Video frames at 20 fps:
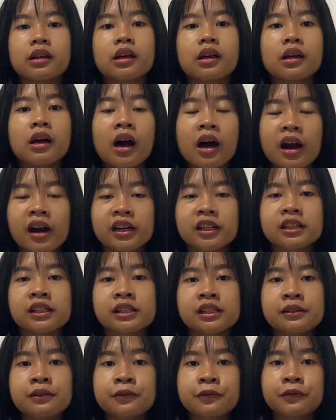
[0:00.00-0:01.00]

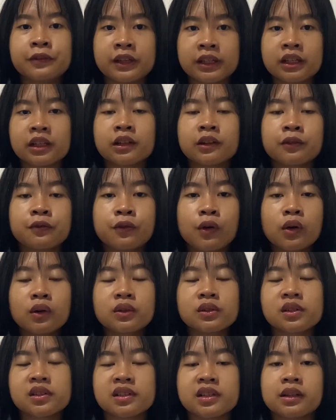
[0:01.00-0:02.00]
hardly feel
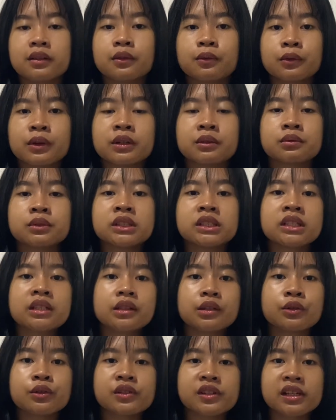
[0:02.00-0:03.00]
focused when we
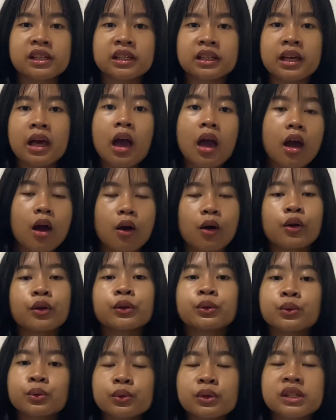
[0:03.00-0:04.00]
using or
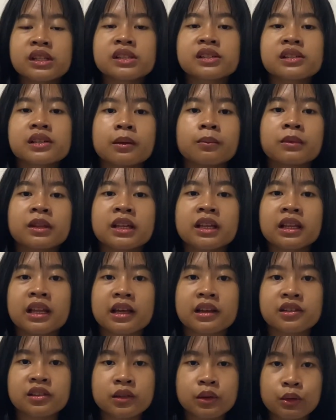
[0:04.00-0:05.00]
doing something
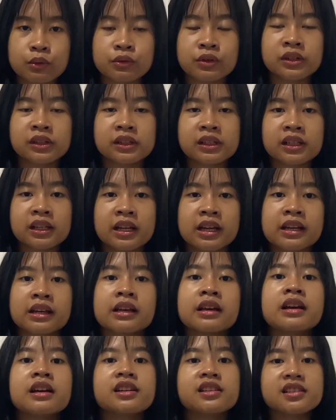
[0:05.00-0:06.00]
slower, like
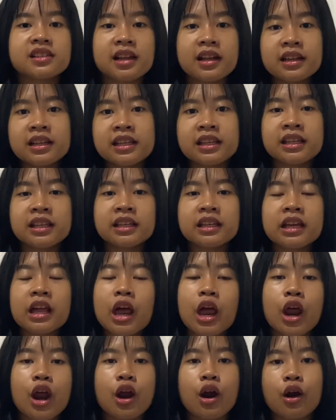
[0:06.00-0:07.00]
studying
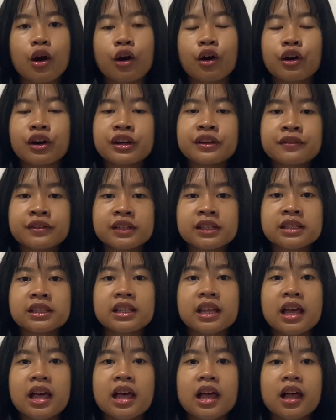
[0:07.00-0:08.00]
or even
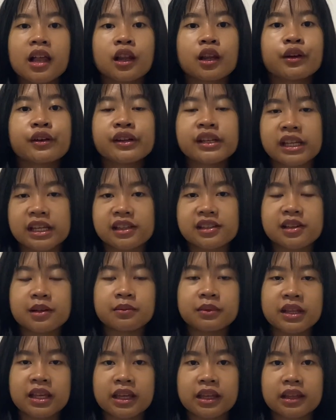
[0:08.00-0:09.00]
learning
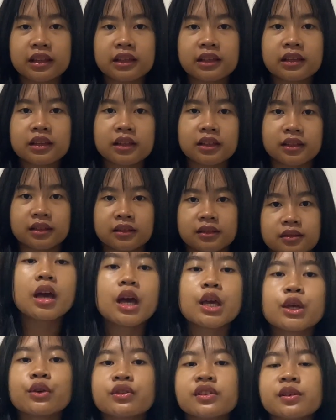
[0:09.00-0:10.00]
something.
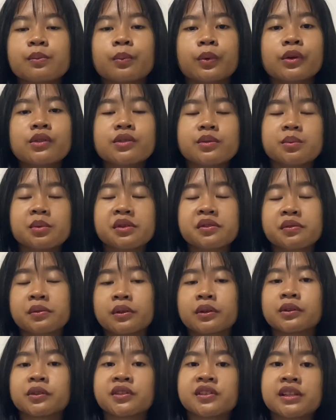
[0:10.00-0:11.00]
Using phone before
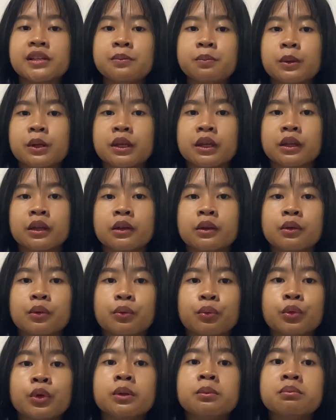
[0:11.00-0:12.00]
sleeping
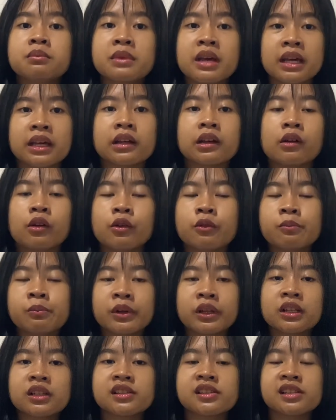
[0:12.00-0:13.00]
will make our
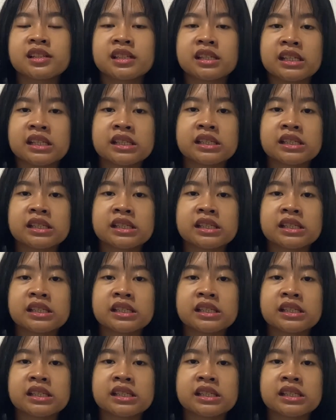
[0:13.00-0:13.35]
melatonin